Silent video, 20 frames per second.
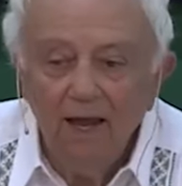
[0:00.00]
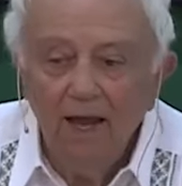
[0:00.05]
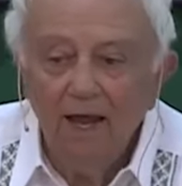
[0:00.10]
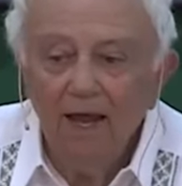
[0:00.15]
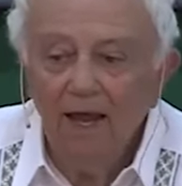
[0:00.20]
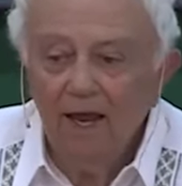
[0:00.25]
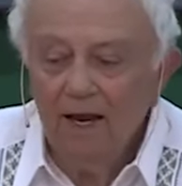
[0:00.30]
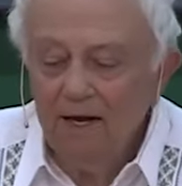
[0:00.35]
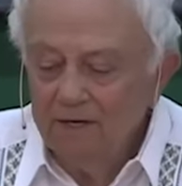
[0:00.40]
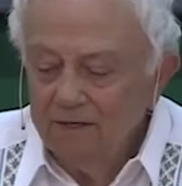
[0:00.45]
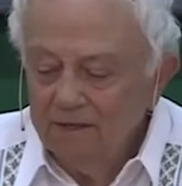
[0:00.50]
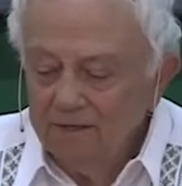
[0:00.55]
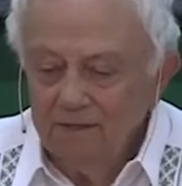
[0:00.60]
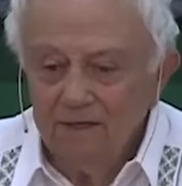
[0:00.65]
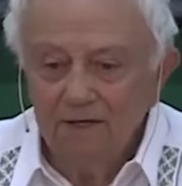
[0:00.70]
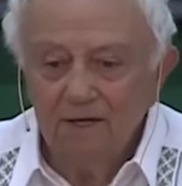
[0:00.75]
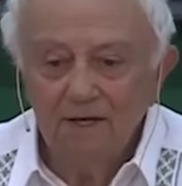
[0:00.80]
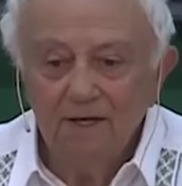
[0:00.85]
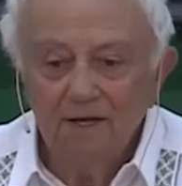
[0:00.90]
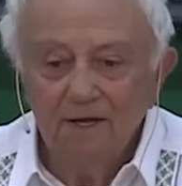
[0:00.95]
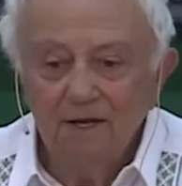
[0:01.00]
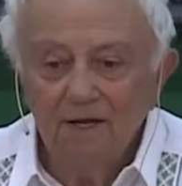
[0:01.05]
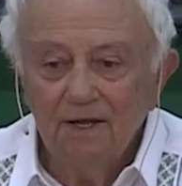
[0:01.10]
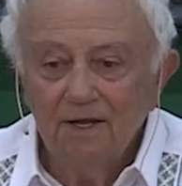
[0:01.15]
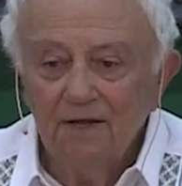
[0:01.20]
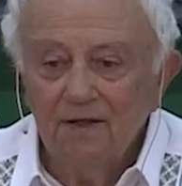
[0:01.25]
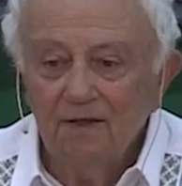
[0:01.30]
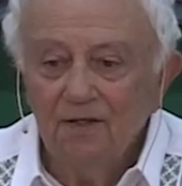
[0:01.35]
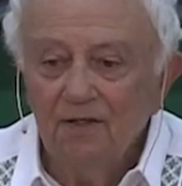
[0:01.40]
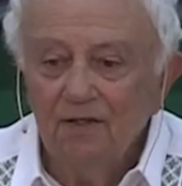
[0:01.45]
And
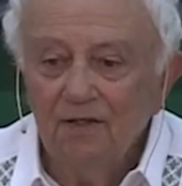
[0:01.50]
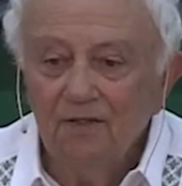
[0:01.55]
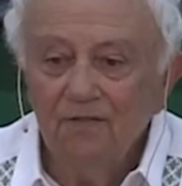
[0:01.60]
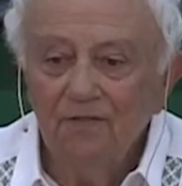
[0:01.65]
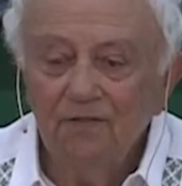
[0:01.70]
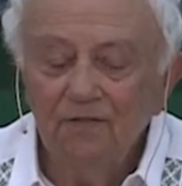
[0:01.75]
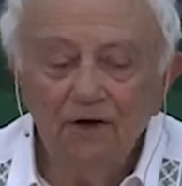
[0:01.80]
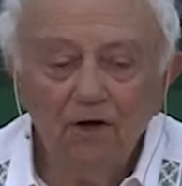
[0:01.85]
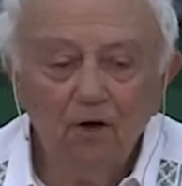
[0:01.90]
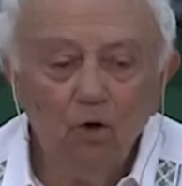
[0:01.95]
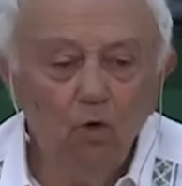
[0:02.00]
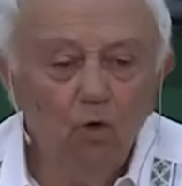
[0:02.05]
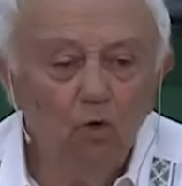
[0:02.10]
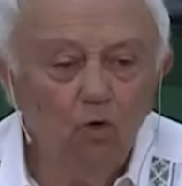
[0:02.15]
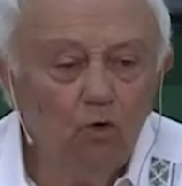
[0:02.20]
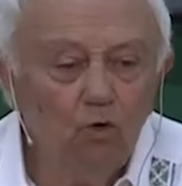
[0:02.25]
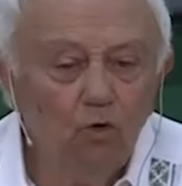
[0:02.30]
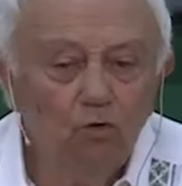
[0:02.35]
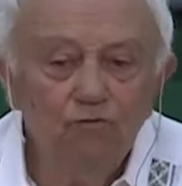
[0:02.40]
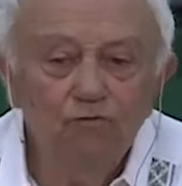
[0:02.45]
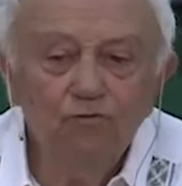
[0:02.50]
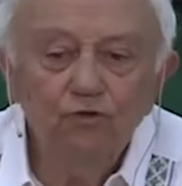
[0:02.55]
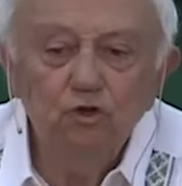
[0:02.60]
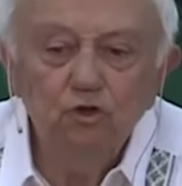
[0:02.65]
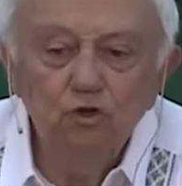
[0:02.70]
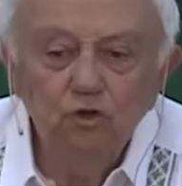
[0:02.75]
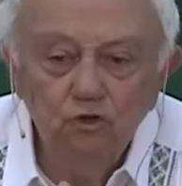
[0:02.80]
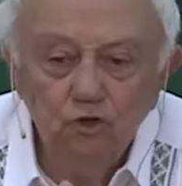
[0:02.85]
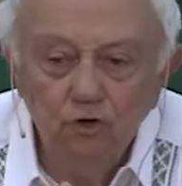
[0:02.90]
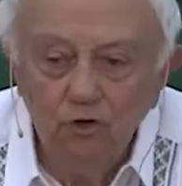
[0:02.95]
the whole
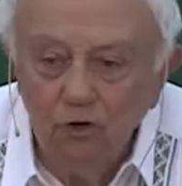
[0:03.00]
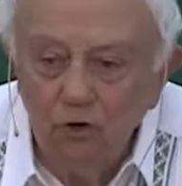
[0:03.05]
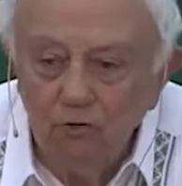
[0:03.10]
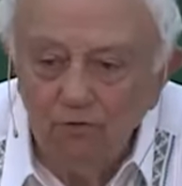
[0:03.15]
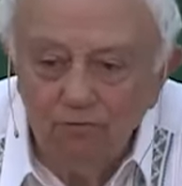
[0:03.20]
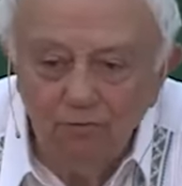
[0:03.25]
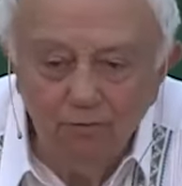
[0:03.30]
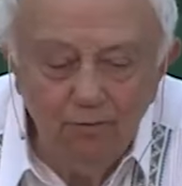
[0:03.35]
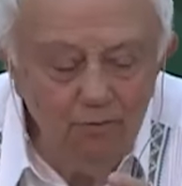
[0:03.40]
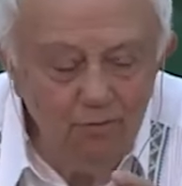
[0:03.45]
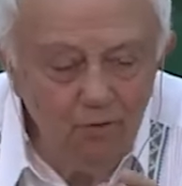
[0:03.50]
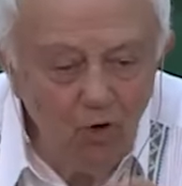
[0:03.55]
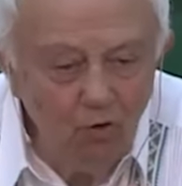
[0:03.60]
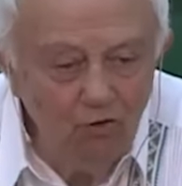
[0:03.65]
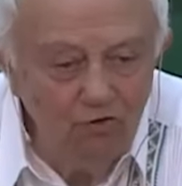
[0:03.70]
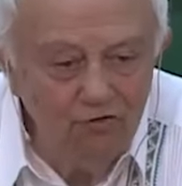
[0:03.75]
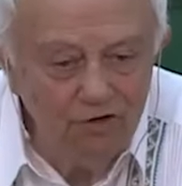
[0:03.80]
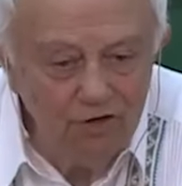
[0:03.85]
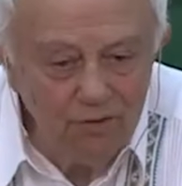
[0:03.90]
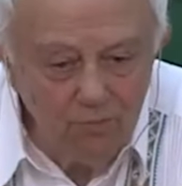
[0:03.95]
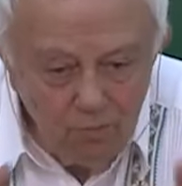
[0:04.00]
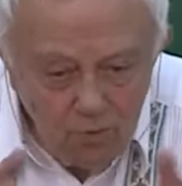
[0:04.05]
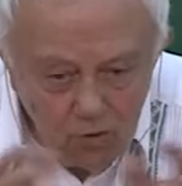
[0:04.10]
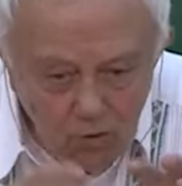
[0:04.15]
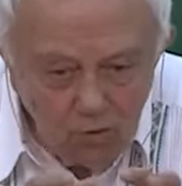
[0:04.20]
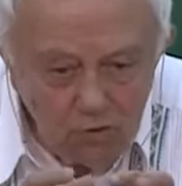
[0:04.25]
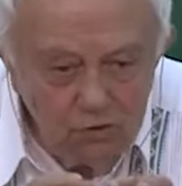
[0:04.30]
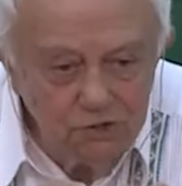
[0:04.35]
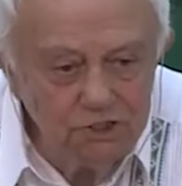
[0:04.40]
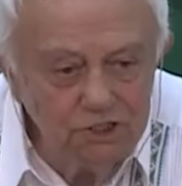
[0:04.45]
confusion of, of
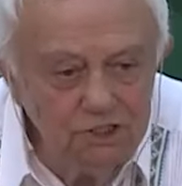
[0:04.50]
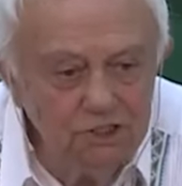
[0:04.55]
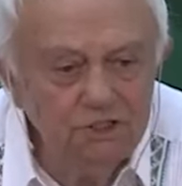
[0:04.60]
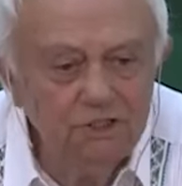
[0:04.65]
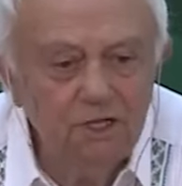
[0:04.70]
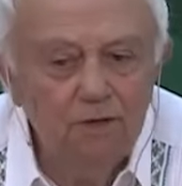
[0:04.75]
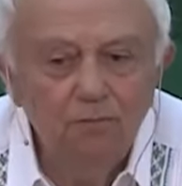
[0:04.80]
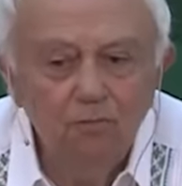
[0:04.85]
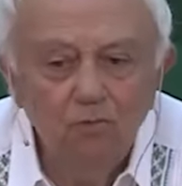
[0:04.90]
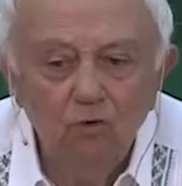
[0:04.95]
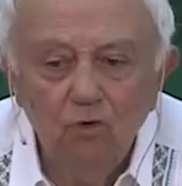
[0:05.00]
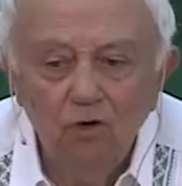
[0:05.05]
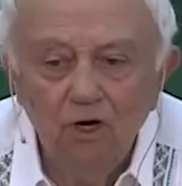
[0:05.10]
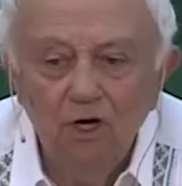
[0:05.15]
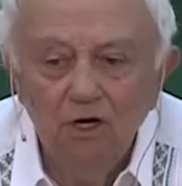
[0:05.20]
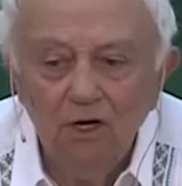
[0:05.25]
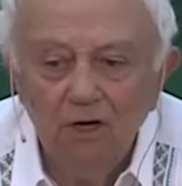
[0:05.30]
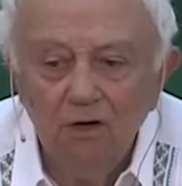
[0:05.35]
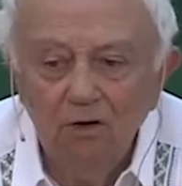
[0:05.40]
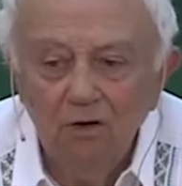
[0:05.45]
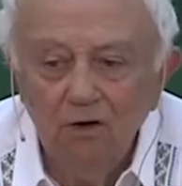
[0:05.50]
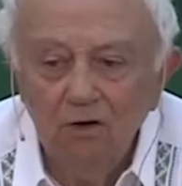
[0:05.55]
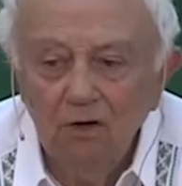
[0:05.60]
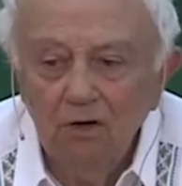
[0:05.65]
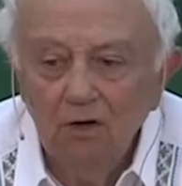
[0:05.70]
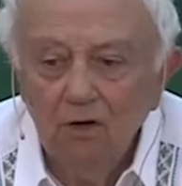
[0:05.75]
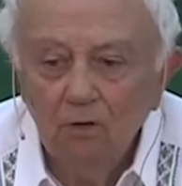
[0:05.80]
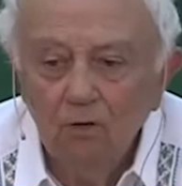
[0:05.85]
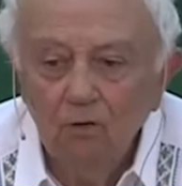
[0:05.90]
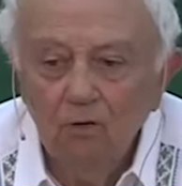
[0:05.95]
immune system will,
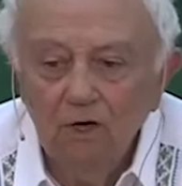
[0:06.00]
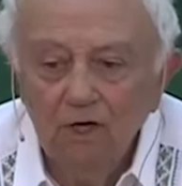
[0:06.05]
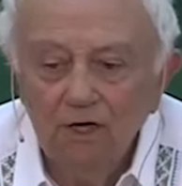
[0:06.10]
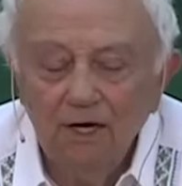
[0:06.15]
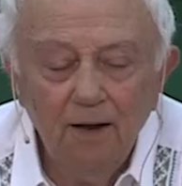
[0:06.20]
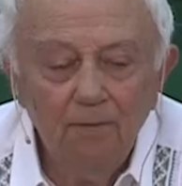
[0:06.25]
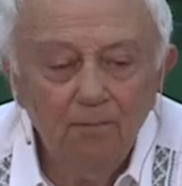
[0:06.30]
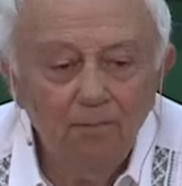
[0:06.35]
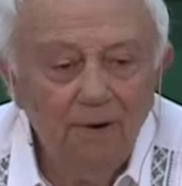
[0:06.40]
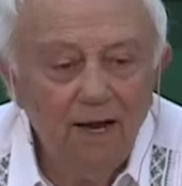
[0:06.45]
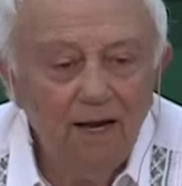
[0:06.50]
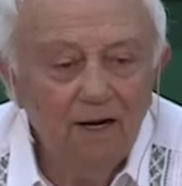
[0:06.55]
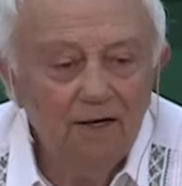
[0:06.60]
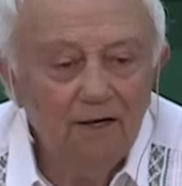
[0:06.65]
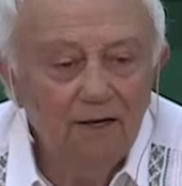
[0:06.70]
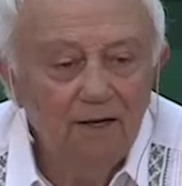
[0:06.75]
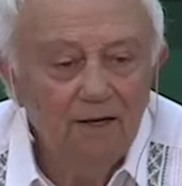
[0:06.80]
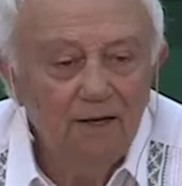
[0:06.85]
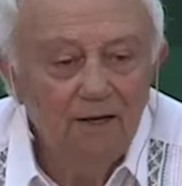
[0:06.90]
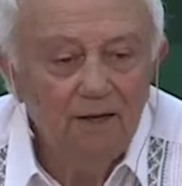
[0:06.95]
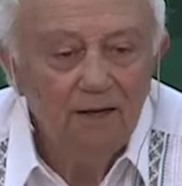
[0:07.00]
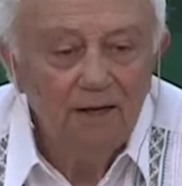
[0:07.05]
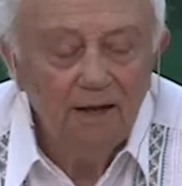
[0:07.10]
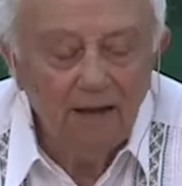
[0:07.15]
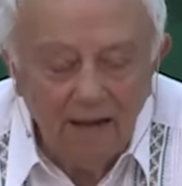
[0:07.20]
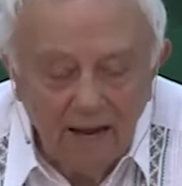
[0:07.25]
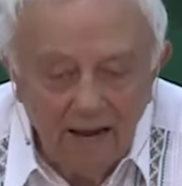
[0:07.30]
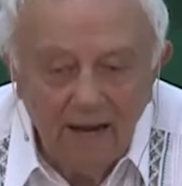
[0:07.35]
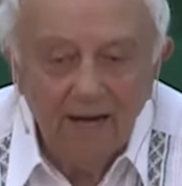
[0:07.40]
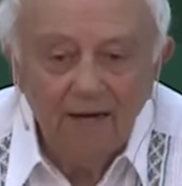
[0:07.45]
will come back.
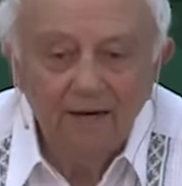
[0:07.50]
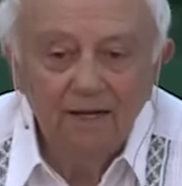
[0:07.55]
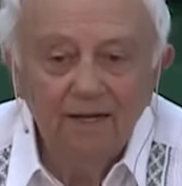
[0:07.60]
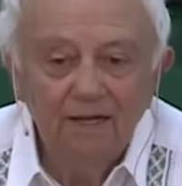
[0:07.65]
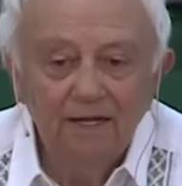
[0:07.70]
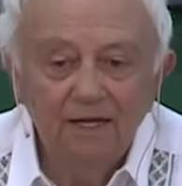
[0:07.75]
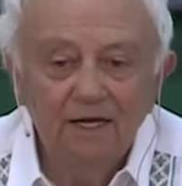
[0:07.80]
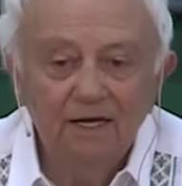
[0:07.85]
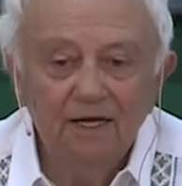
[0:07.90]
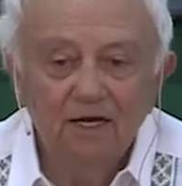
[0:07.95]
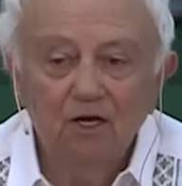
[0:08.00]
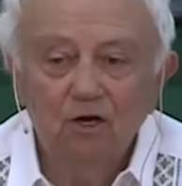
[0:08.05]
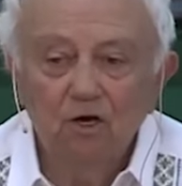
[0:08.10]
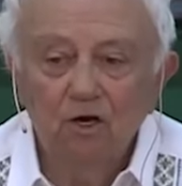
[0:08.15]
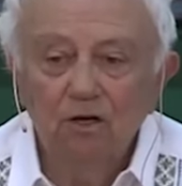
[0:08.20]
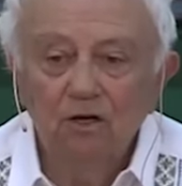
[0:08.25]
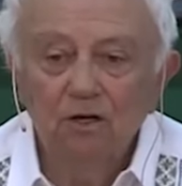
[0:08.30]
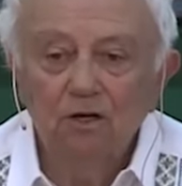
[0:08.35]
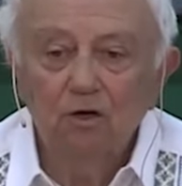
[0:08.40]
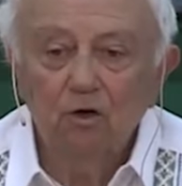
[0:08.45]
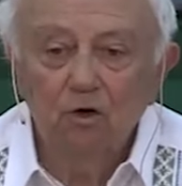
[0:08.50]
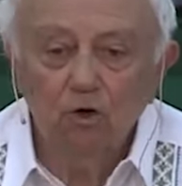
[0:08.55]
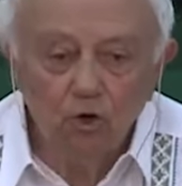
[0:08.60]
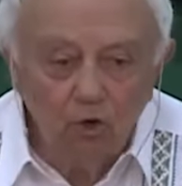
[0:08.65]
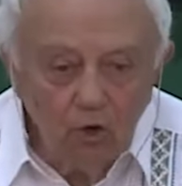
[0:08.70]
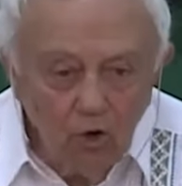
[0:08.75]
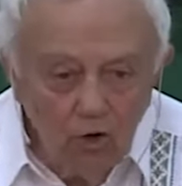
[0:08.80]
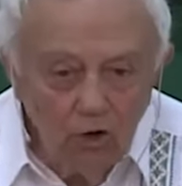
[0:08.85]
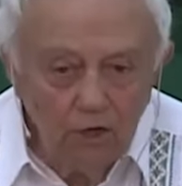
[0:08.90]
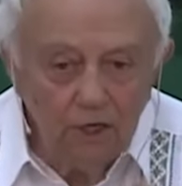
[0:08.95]
And the
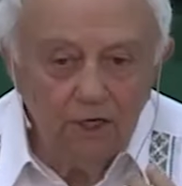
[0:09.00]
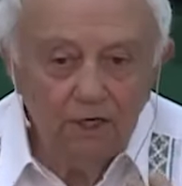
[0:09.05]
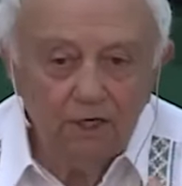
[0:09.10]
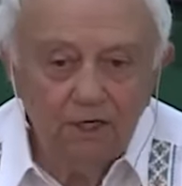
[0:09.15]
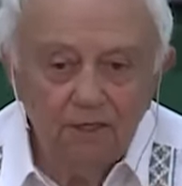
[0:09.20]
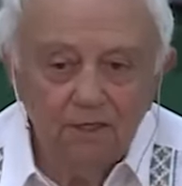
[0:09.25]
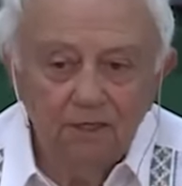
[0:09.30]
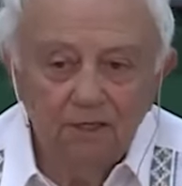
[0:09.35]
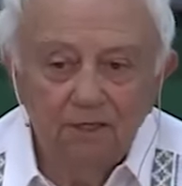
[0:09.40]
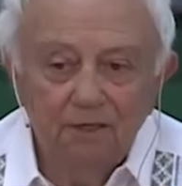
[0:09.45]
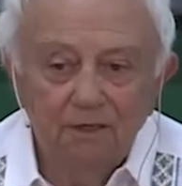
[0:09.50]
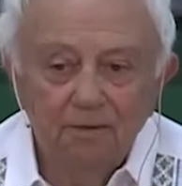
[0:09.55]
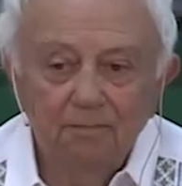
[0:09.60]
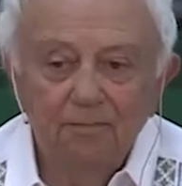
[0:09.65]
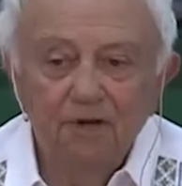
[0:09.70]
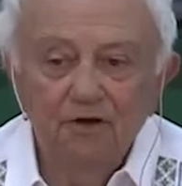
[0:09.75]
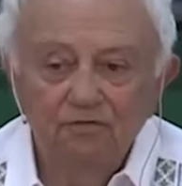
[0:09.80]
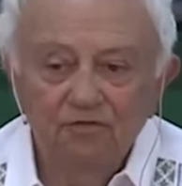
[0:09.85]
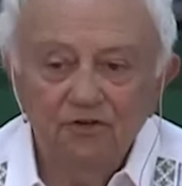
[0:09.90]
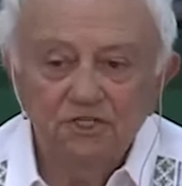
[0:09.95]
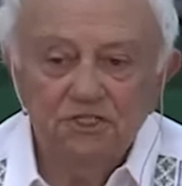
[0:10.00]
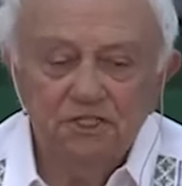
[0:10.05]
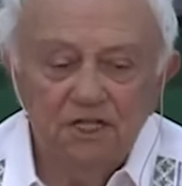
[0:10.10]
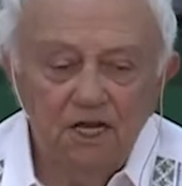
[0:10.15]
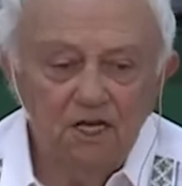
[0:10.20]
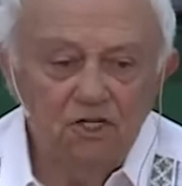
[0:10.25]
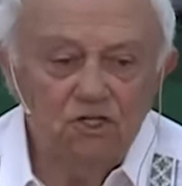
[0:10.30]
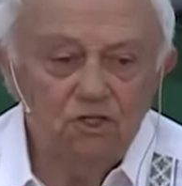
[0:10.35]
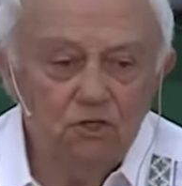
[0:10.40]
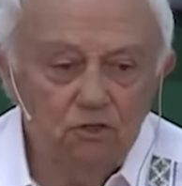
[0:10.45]
chronic
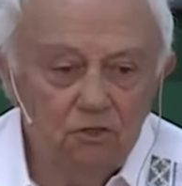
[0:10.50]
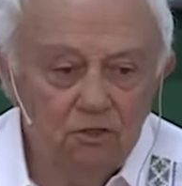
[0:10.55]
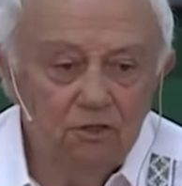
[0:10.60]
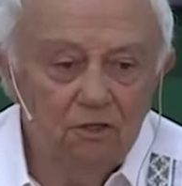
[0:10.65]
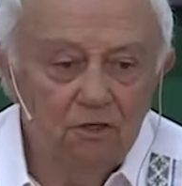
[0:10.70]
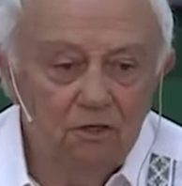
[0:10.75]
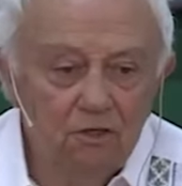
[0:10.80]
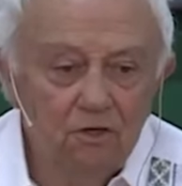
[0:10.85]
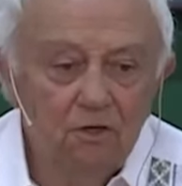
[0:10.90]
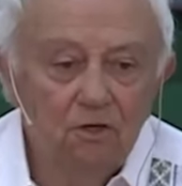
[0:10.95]
manifestation